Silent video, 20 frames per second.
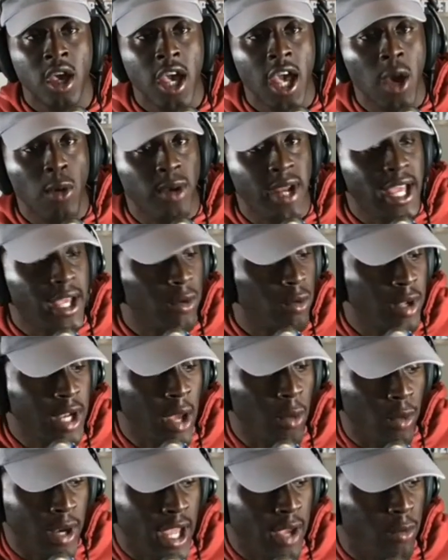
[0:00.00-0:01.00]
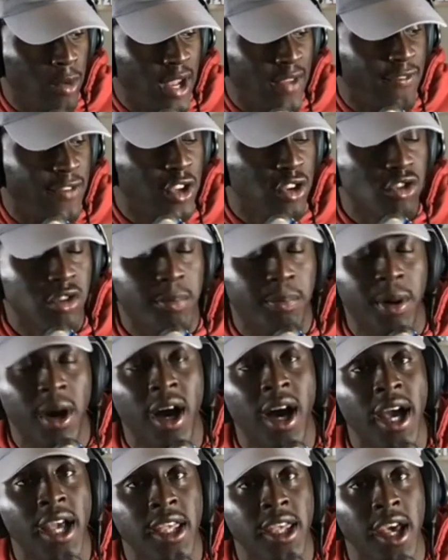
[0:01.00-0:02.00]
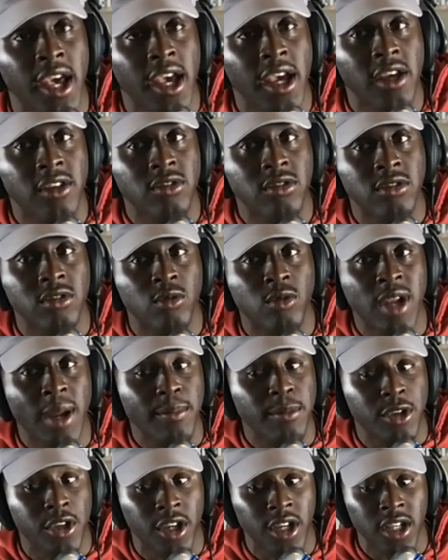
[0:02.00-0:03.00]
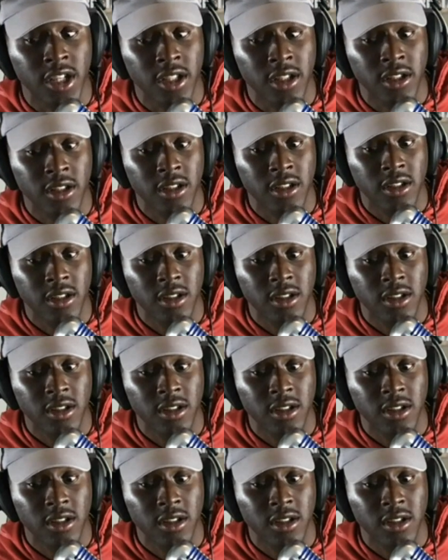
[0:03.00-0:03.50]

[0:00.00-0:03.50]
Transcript: And when I finish a podcast, when I'm done,